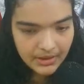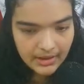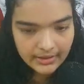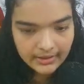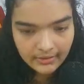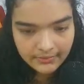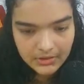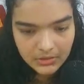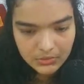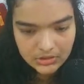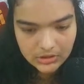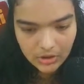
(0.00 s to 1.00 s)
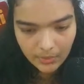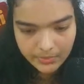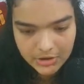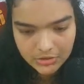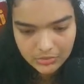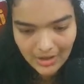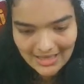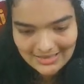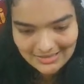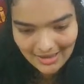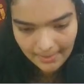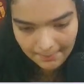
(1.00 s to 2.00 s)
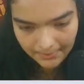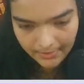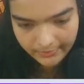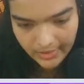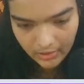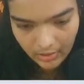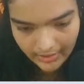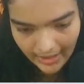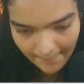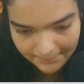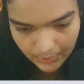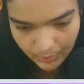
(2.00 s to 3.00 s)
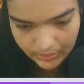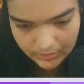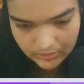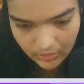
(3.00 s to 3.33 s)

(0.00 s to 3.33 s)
give the user an option to escape if they're not happy with,